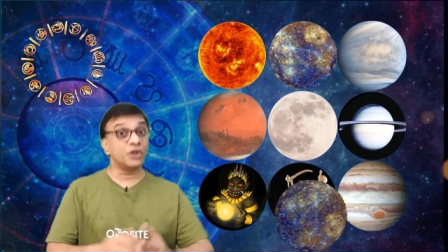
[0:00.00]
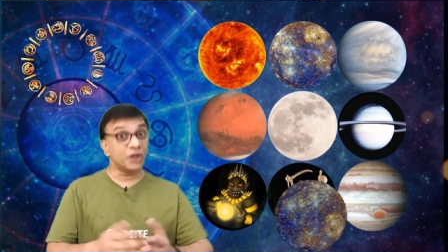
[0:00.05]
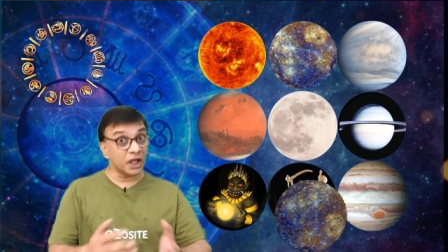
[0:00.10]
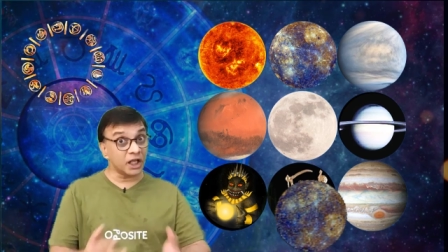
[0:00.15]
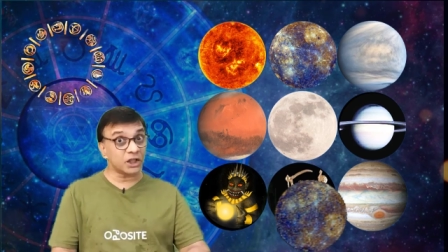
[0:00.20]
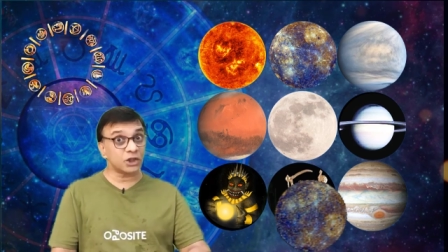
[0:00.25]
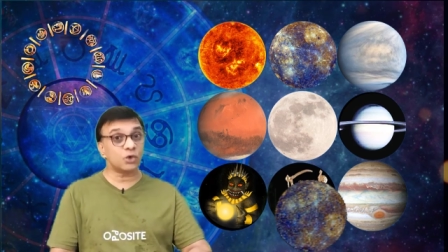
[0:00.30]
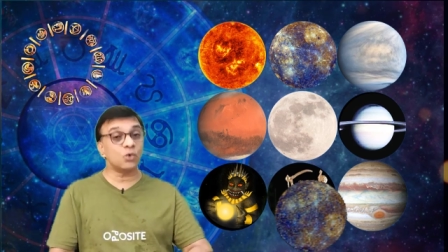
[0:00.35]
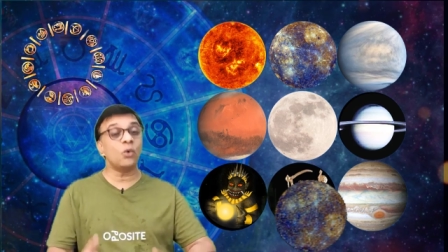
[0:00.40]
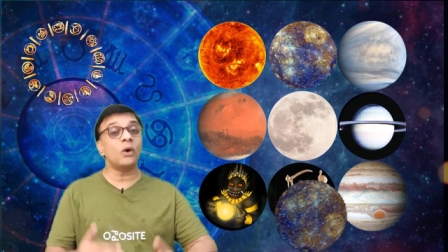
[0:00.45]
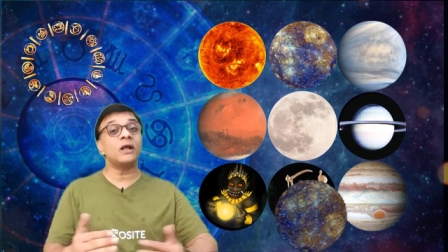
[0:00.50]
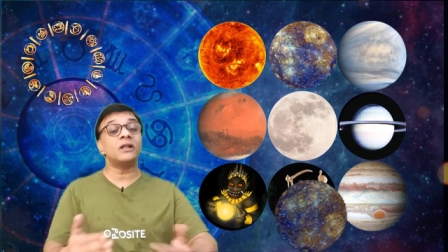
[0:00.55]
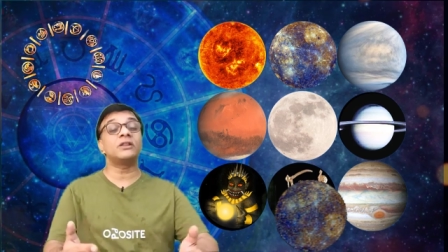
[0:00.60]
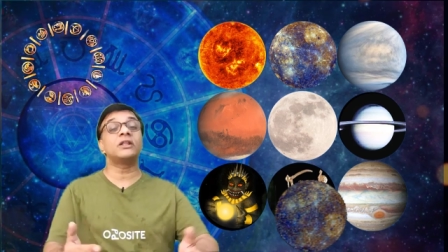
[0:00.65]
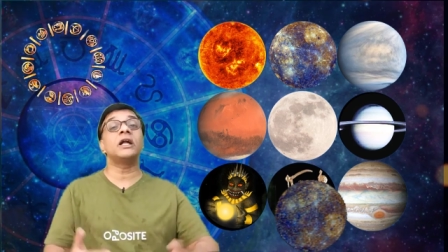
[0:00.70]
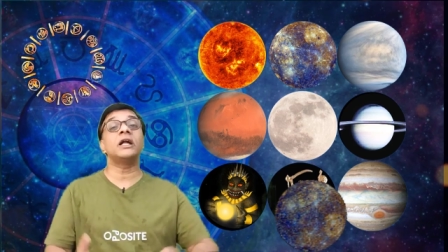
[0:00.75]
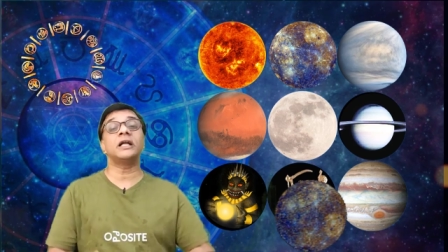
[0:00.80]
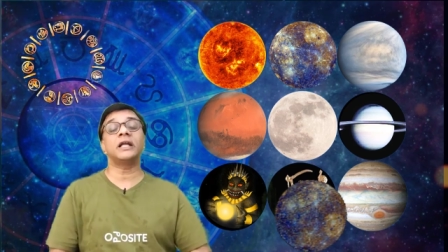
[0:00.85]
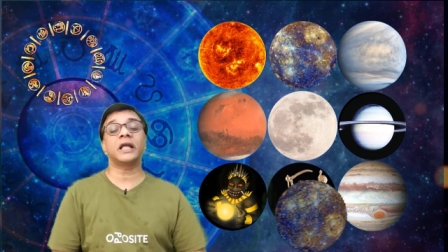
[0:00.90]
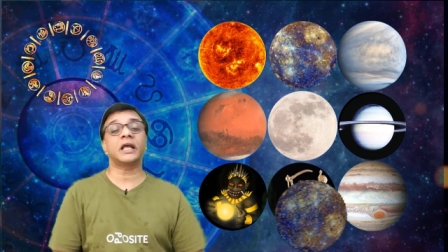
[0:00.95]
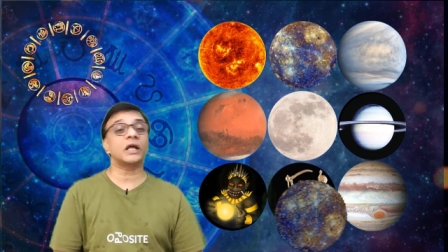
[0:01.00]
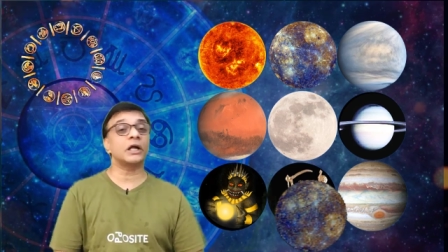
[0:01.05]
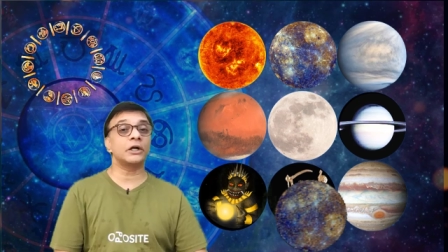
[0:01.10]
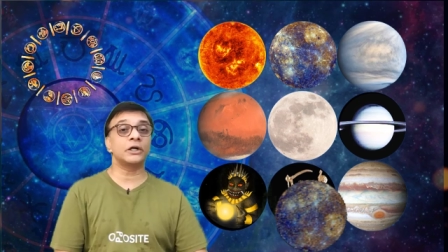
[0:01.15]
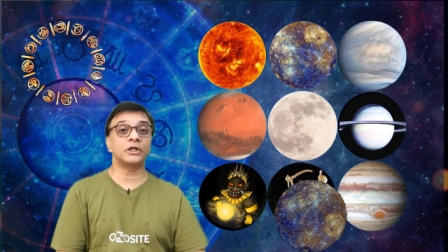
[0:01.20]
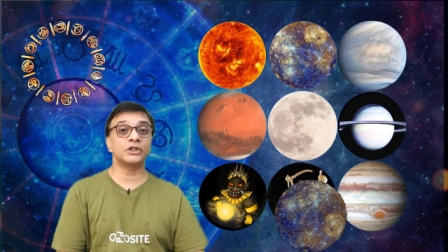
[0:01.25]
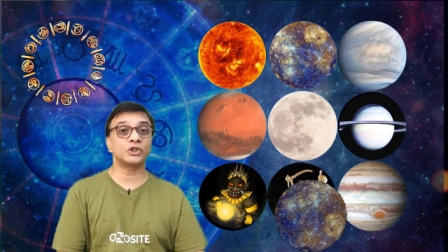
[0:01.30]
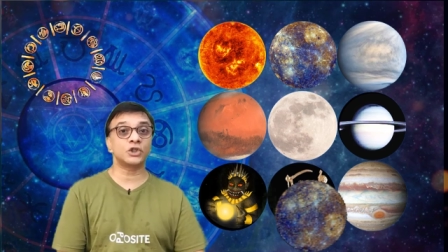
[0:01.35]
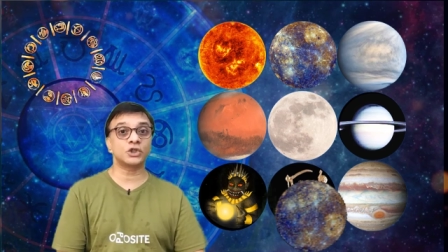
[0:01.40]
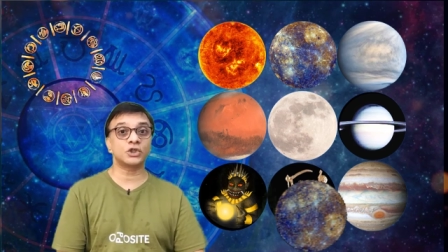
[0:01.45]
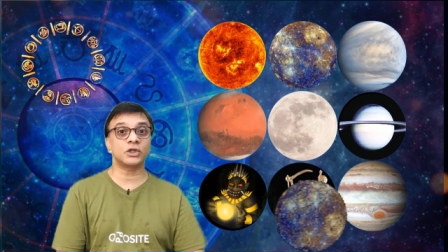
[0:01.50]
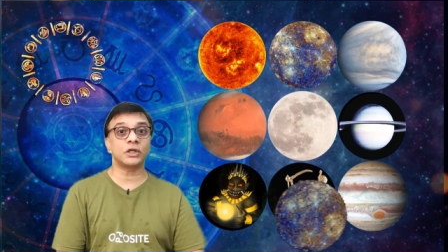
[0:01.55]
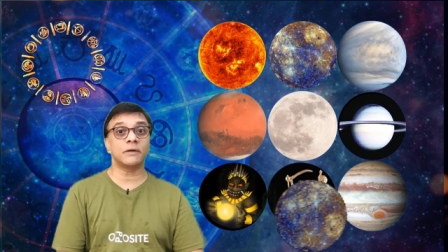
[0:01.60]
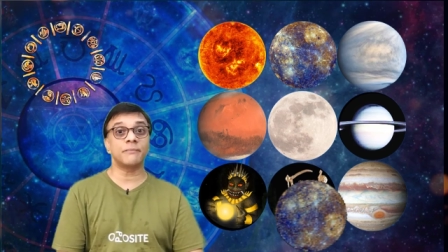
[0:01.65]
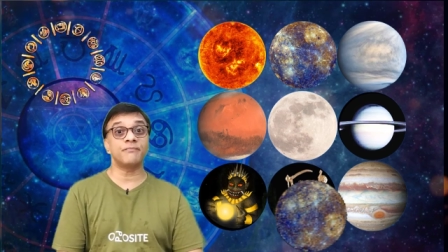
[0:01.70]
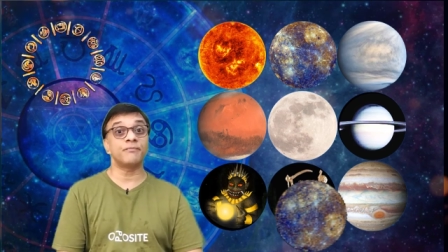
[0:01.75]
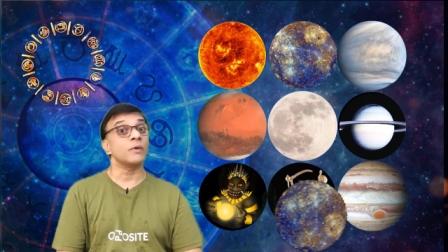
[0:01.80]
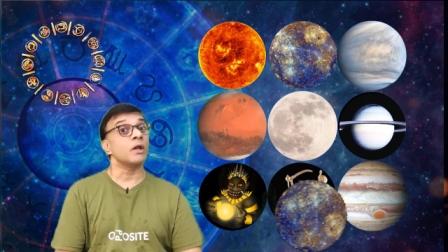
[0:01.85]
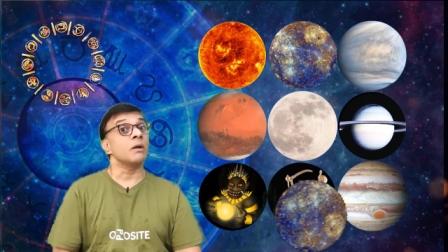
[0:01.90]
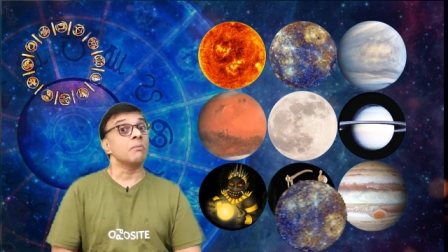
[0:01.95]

think through and then take a decision.